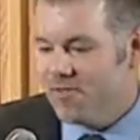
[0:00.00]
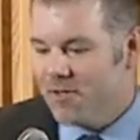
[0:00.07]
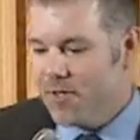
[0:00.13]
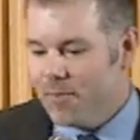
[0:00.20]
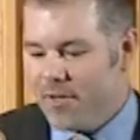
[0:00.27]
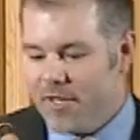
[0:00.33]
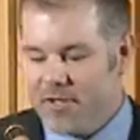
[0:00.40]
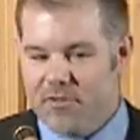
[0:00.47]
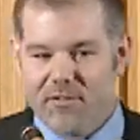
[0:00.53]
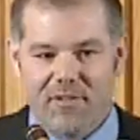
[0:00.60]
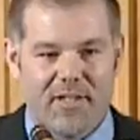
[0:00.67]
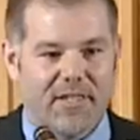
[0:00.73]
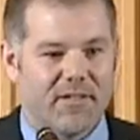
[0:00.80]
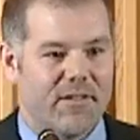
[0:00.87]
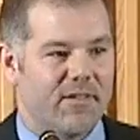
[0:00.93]
you very much.
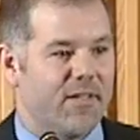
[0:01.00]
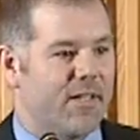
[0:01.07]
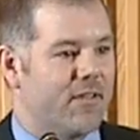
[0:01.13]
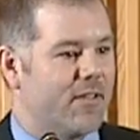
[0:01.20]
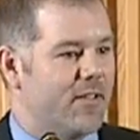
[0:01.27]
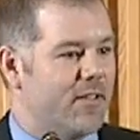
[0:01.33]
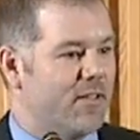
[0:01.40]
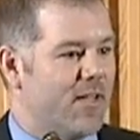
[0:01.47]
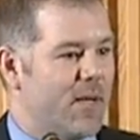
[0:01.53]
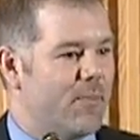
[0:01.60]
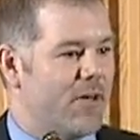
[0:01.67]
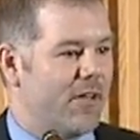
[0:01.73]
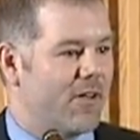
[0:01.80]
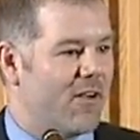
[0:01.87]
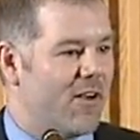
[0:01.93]
I'd like to thank the
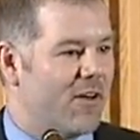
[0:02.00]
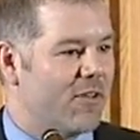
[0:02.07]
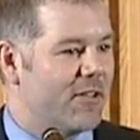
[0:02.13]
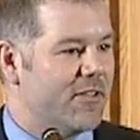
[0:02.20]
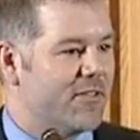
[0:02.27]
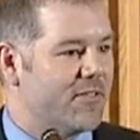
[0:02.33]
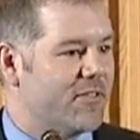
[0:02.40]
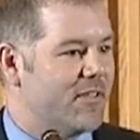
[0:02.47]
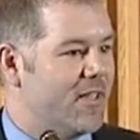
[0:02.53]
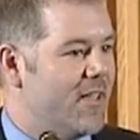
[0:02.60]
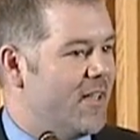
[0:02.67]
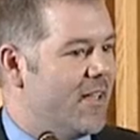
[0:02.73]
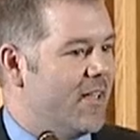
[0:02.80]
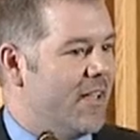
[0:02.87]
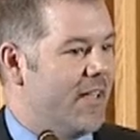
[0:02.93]
Library of Congress
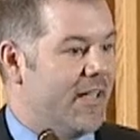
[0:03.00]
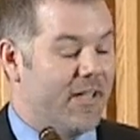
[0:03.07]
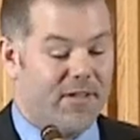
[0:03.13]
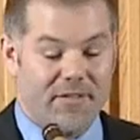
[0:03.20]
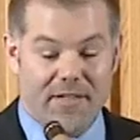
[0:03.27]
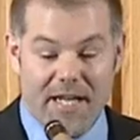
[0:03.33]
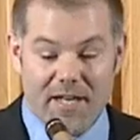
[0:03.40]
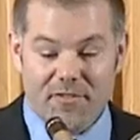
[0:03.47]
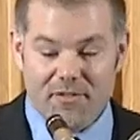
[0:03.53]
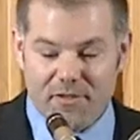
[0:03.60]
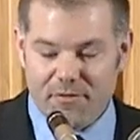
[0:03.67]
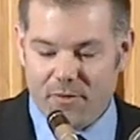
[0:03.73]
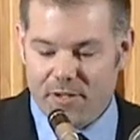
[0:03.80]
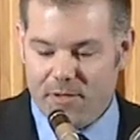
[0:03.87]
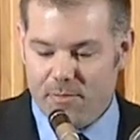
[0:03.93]
and
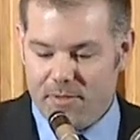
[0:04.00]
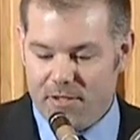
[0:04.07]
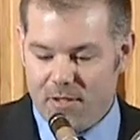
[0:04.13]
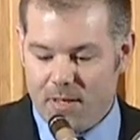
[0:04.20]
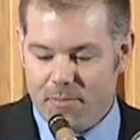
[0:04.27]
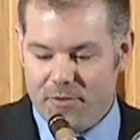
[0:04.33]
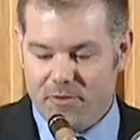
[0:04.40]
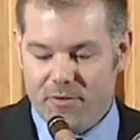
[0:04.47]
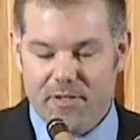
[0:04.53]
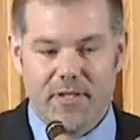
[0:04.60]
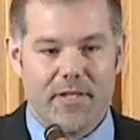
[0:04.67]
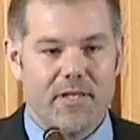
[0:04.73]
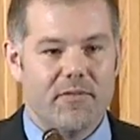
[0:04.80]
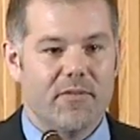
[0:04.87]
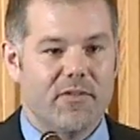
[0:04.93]
NASA for giving me the opportunity
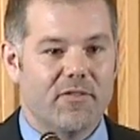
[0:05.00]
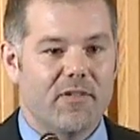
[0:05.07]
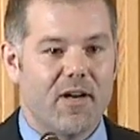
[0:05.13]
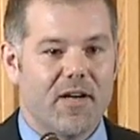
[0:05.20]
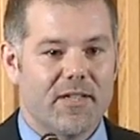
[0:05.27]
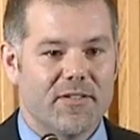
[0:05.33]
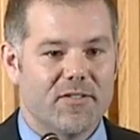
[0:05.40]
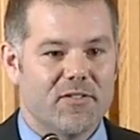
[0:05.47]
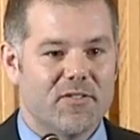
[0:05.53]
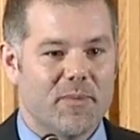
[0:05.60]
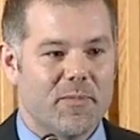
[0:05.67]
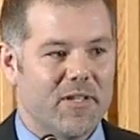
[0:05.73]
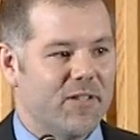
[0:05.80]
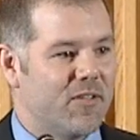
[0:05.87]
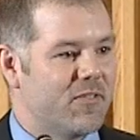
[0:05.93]
to give this talk. This is
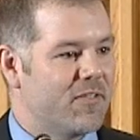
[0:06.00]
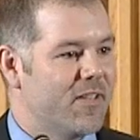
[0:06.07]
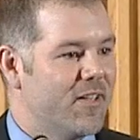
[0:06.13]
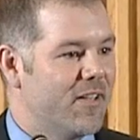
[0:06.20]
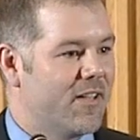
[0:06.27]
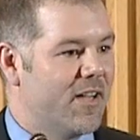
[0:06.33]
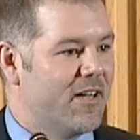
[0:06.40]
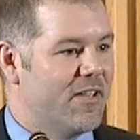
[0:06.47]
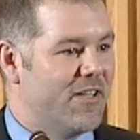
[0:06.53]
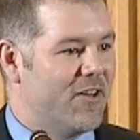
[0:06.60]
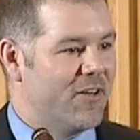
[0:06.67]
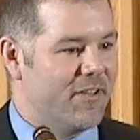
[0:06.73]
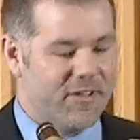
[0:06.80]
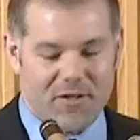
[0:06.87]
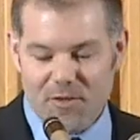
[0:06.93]
something that's kind of
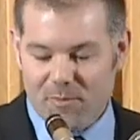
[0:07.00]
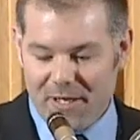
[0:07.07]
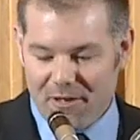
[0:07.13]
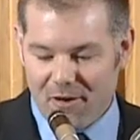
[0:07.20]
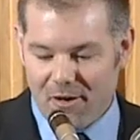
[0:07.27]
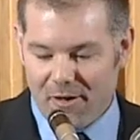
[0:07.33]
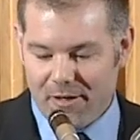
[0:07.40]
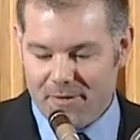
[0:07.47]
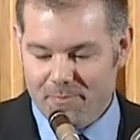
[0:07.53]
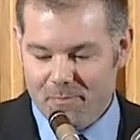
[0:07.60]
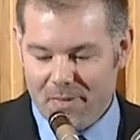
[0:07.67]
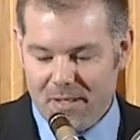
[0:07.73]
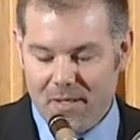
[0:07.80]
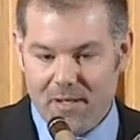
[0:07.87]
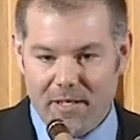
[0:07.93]
near and dear to my heart.
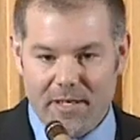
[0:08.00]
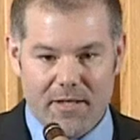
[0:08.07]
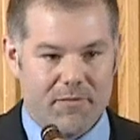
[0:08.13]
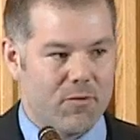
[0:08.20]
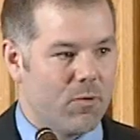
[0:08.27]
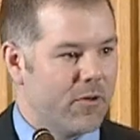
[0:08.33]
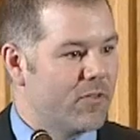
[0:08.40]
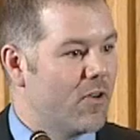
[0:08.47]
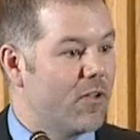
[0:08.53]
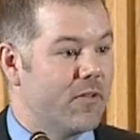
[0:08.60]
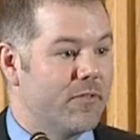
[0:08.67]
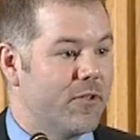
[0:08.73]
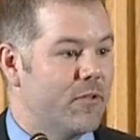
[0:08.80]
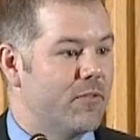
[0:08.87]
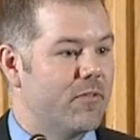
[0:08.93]
And of course, all
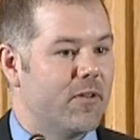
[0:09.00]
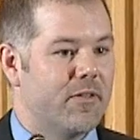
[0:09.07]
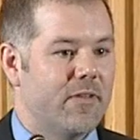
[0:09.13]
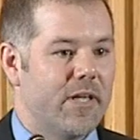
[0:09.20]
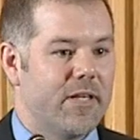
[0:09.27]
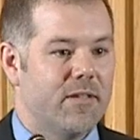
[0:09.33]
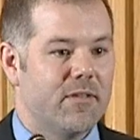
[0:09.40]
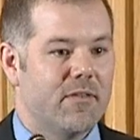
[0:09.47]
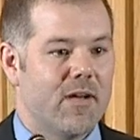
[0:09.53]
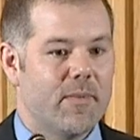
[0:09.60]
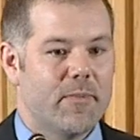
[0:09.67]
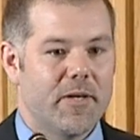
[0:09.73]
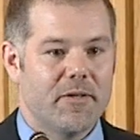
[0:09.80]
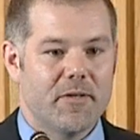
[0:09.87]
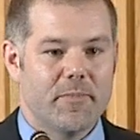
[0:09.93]
of you for taking
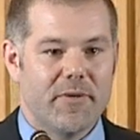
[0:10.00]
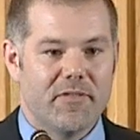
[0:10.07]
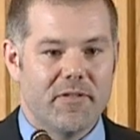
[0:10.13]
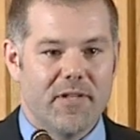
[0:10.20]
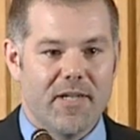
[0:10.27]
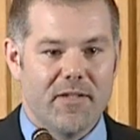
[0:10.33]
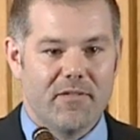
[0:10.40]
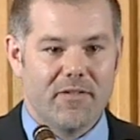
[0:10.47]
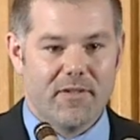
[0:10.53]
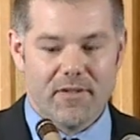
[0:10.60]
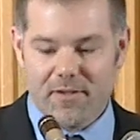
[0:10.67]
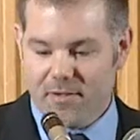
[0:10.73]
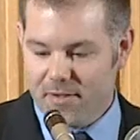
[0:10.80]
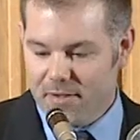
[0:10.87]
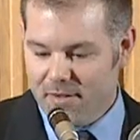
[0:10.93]
time out of your busy days
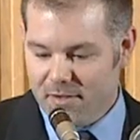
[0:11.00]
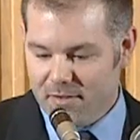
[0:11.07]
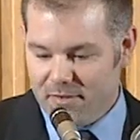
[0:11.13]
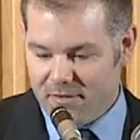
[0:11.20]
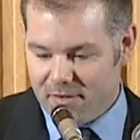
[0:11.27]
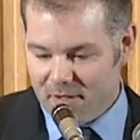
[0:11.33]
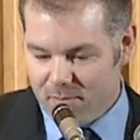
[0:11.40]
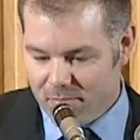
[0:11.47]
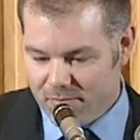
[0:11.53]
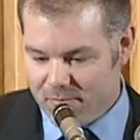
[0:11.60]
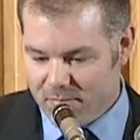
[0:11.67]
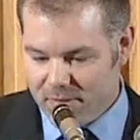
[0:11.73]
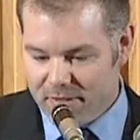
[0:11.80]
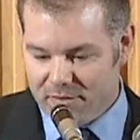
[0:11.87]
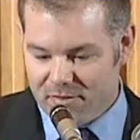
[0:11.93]
to come
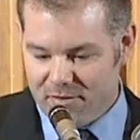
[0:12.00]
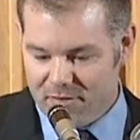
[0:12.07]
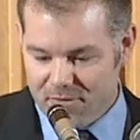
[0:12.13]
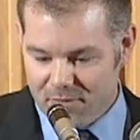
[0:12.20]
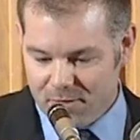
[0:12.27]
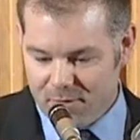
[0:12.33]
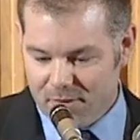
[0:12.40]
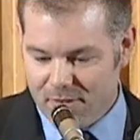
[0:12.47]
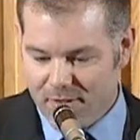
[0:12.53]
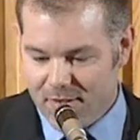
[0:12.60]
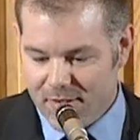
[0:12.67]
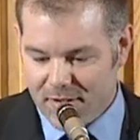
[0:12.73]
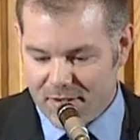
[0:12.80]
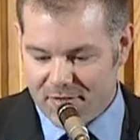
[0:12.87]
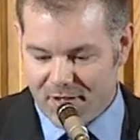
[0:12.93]
listen to
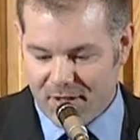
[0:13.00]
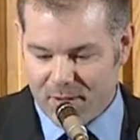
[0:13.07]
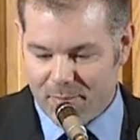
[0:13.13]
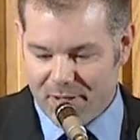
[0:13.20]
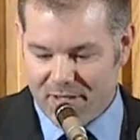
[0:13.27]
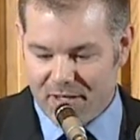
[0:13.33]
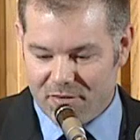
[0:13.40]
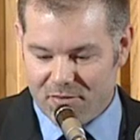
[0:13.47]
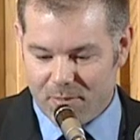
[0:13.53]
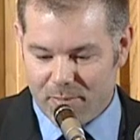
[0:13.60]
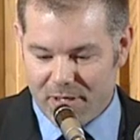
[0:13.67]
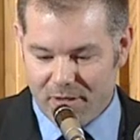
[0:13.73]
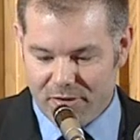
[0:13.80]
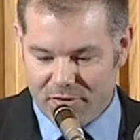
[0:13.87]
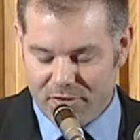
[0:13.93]
a talk about
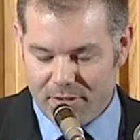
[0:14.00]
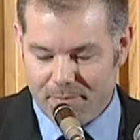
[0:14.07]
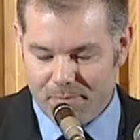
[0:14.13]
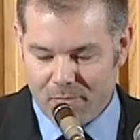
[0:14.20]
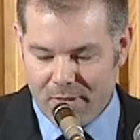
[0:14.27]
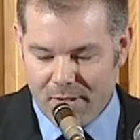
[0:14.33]
astrobiology.